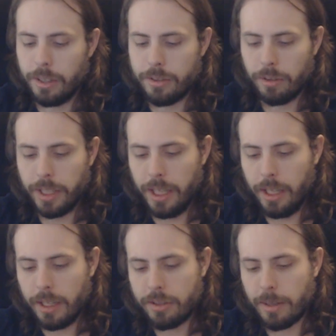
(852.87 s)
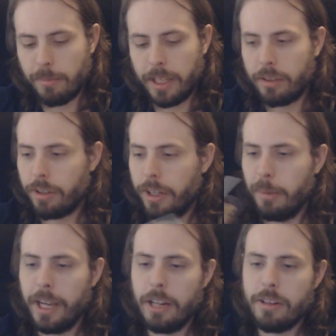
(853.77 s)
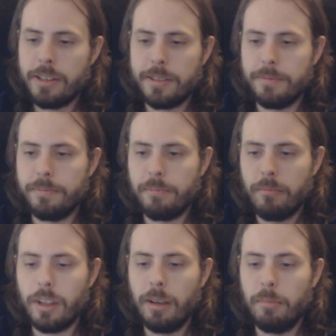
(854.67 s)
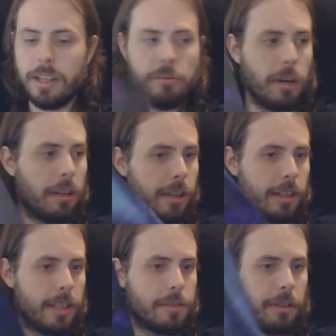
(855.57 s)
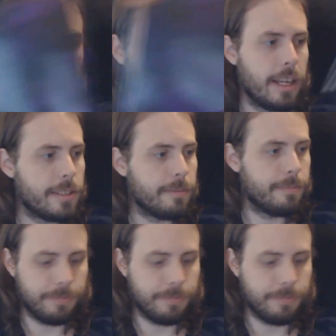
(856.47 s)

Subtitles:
It's something like 30 pages, but it's well done. That's really nice.